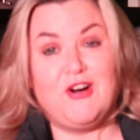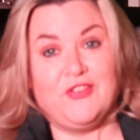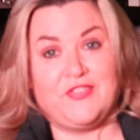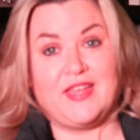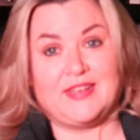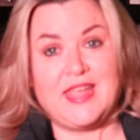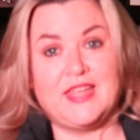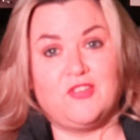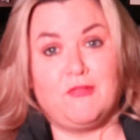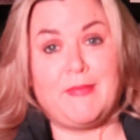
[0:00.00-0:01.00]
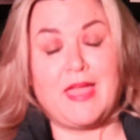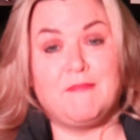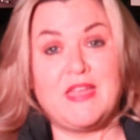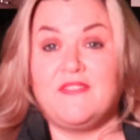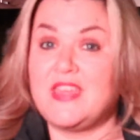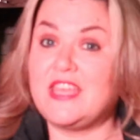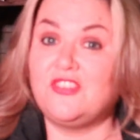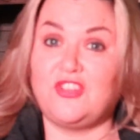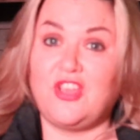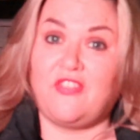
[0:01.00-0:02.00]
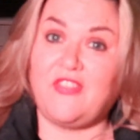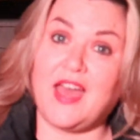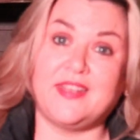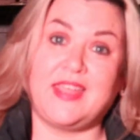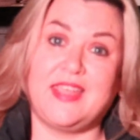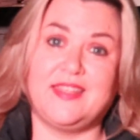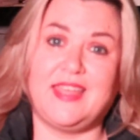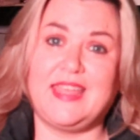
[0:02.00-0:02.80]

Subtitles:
on that night, and to remind me if he can do it that night,